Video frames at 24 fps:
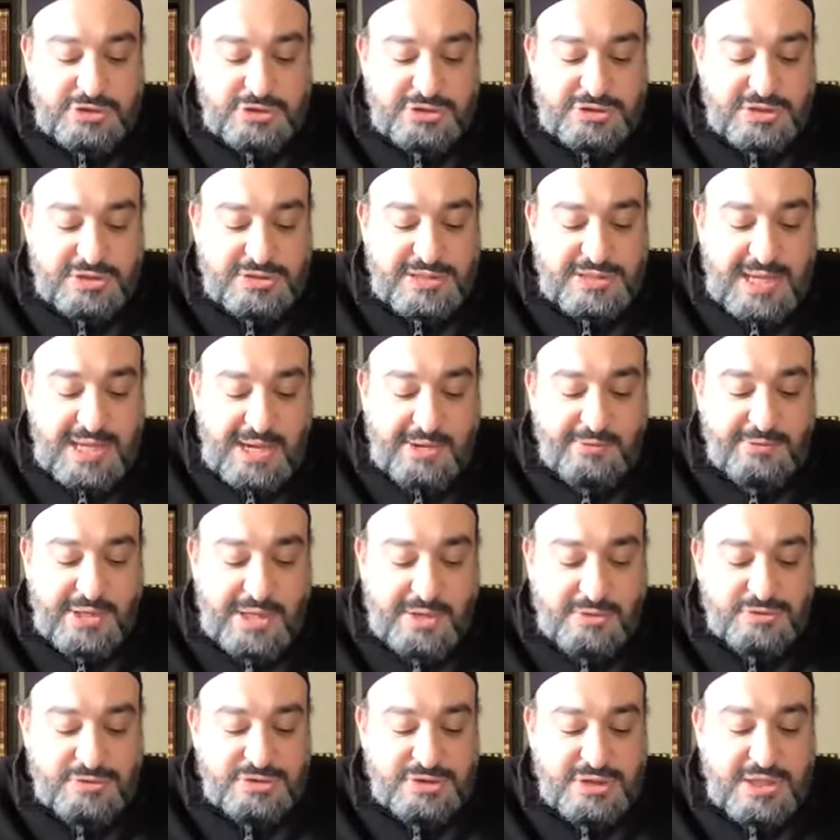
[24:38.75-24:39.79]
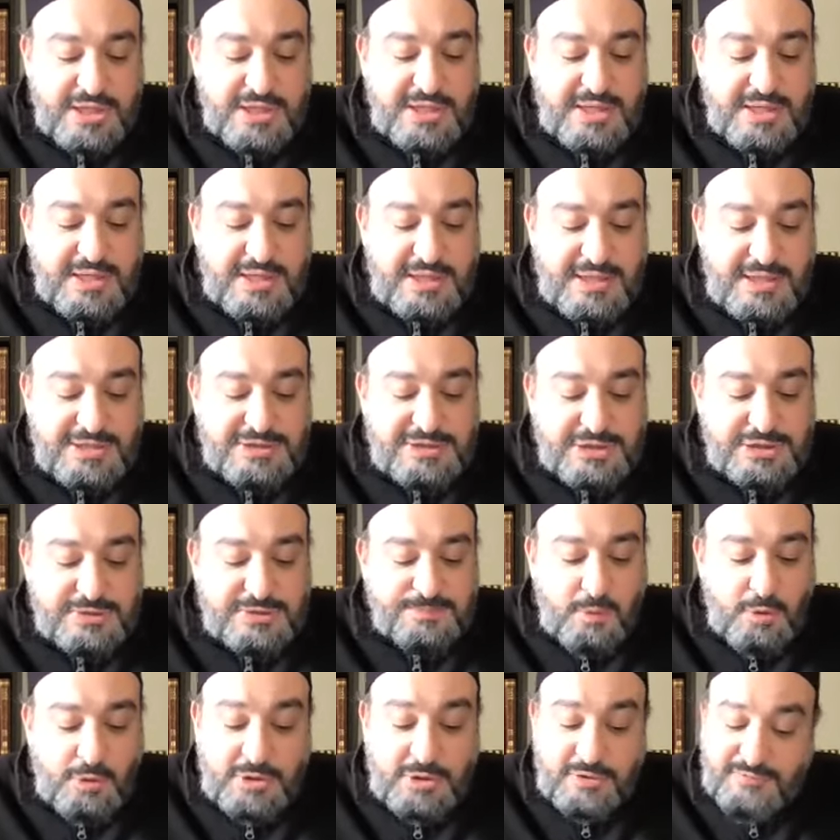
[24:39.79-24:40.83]
just as the outhouse is its
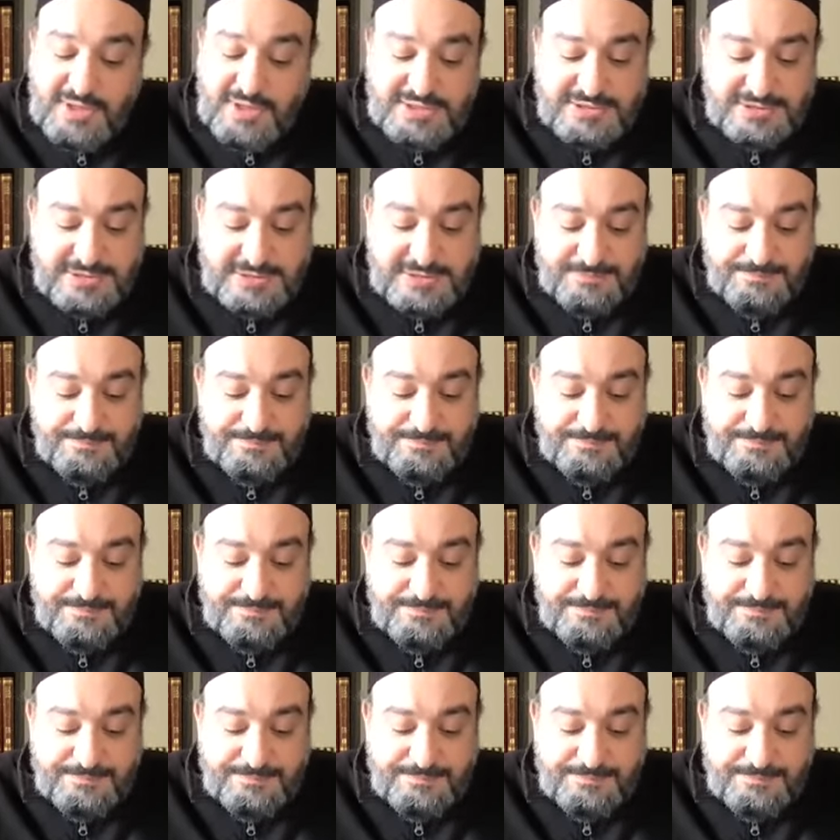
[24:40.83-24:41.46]
point of exit.